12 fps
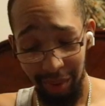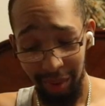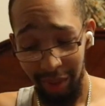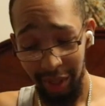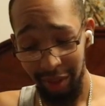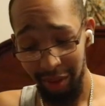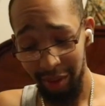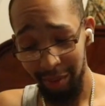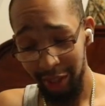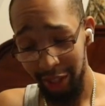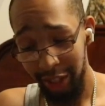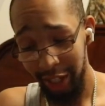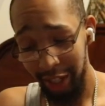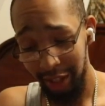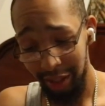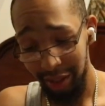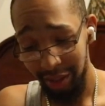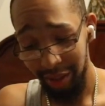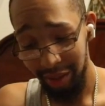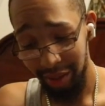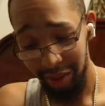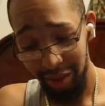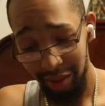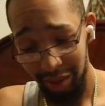That's too much lettuce.
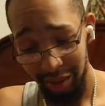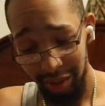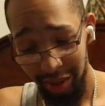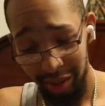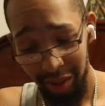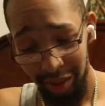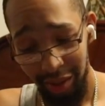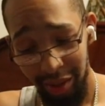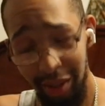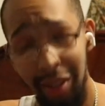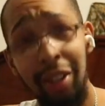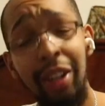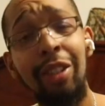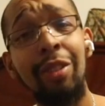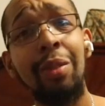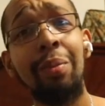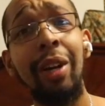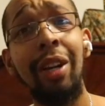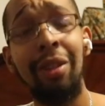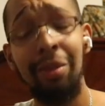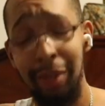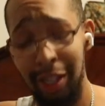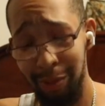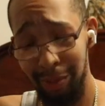I don't like no tomato
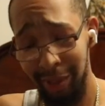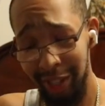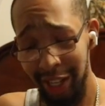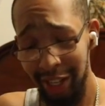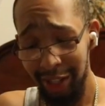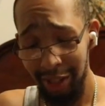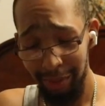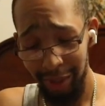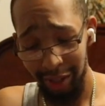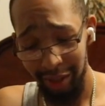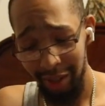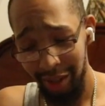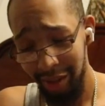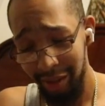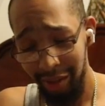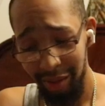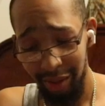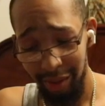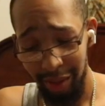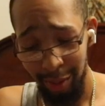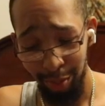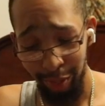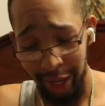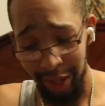much, but ketchup on it, yeah, you know, it's
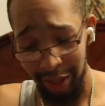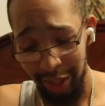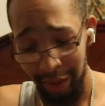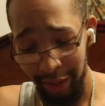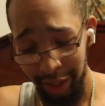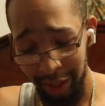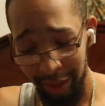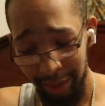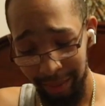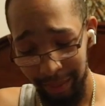busting everything.